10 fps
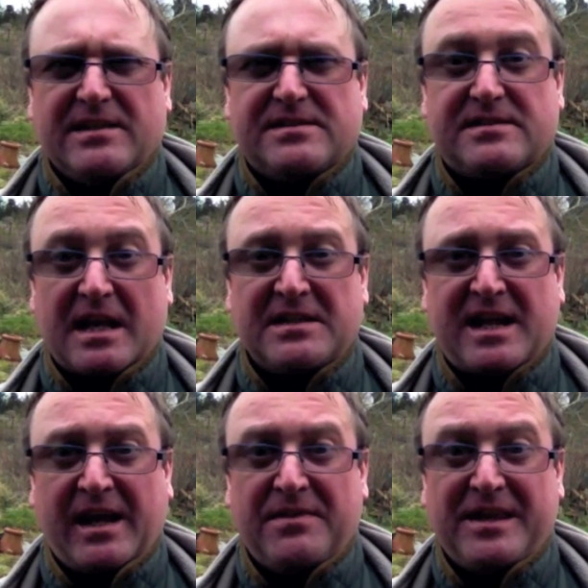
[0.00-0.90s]
is
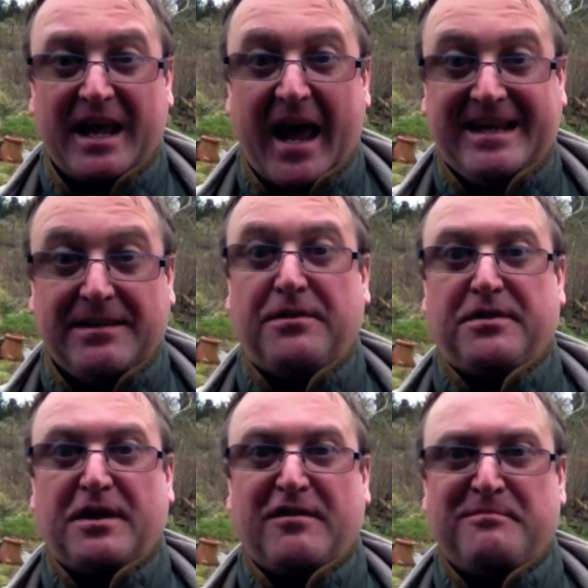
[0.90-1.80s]
Sunday the
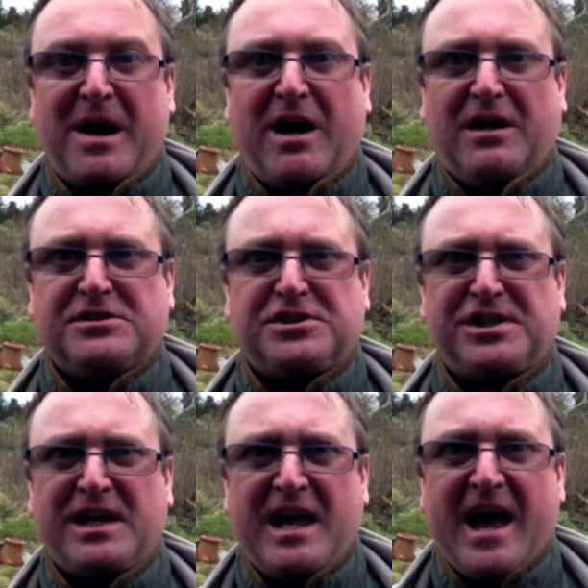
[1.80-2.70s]
8th of March
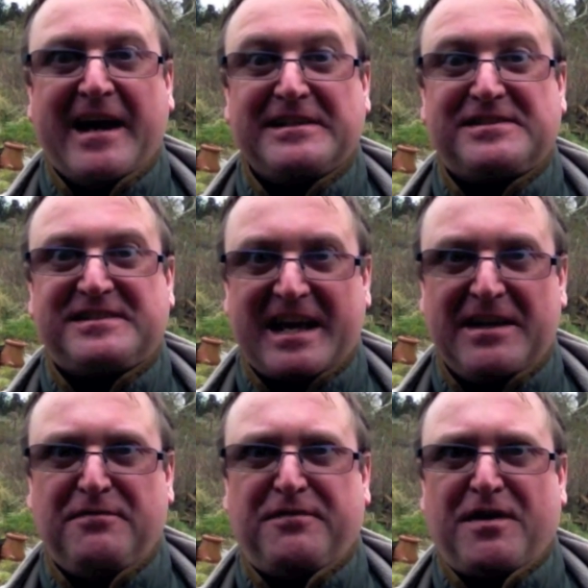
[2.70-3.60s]
and it's
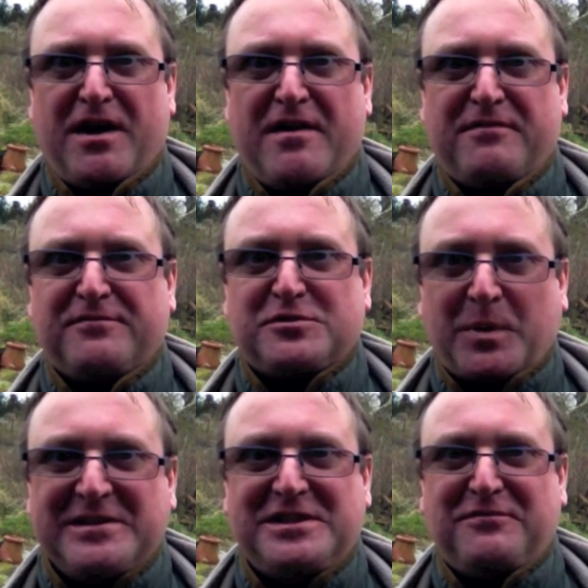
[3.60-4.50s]
day 5 of
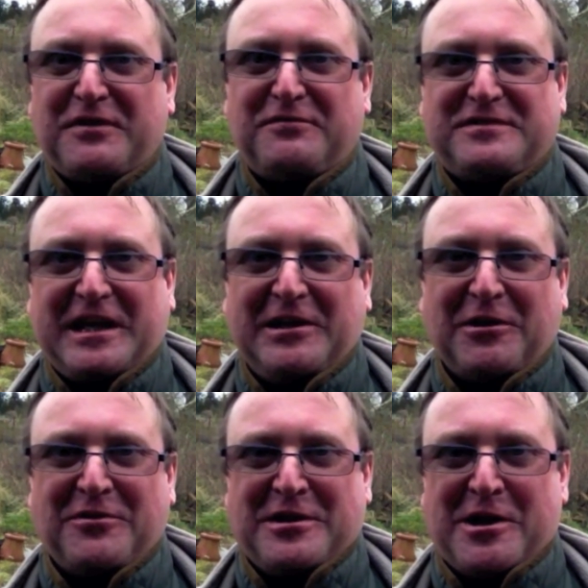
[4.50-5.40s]
2015
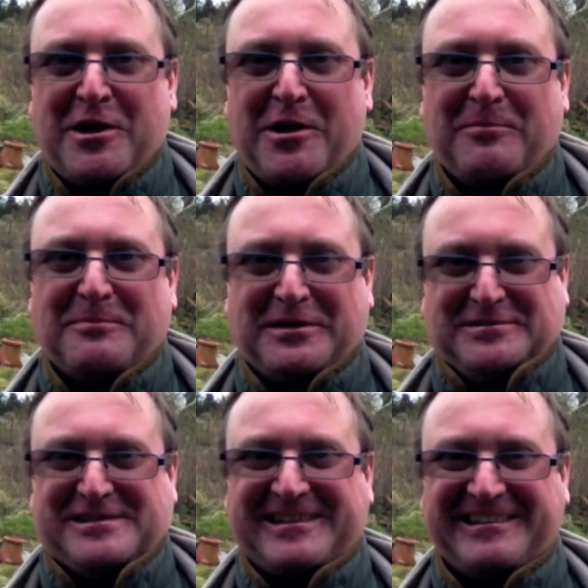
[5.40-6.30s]
on the
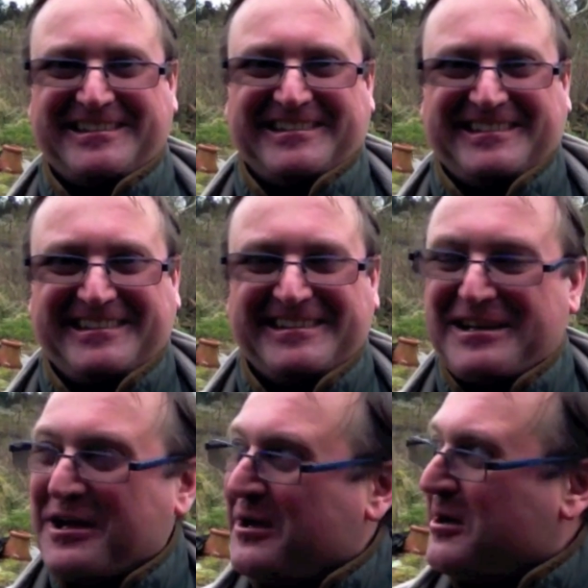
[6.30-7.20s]
allotment.
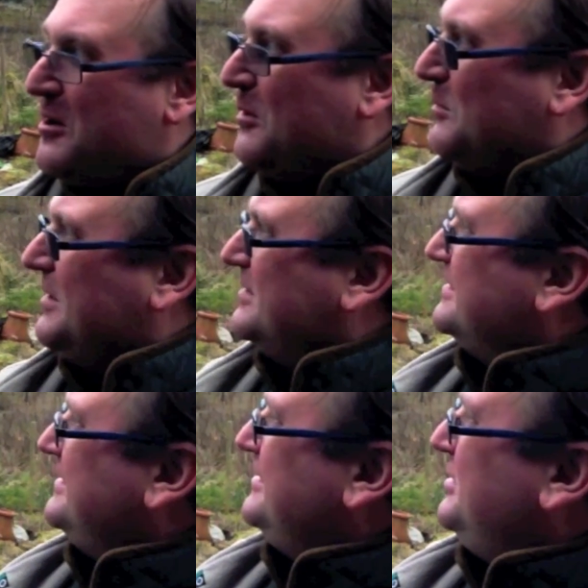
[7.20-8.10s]
well,
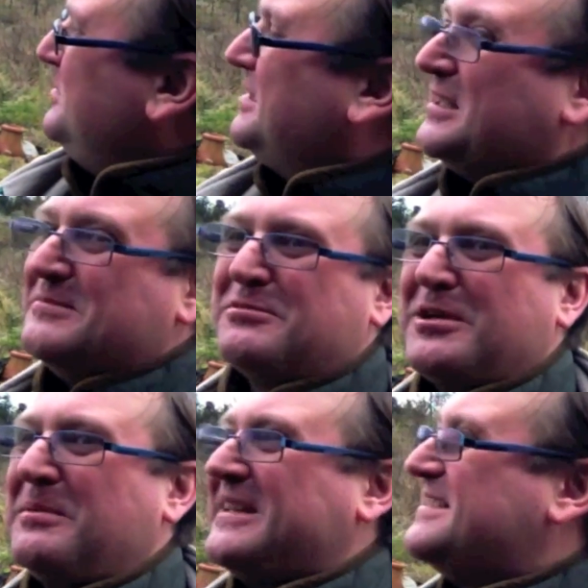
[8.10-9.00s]
you can
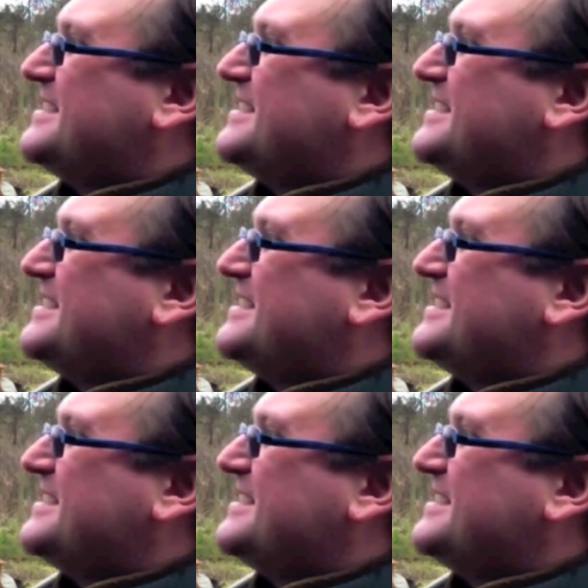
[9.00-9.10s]
probably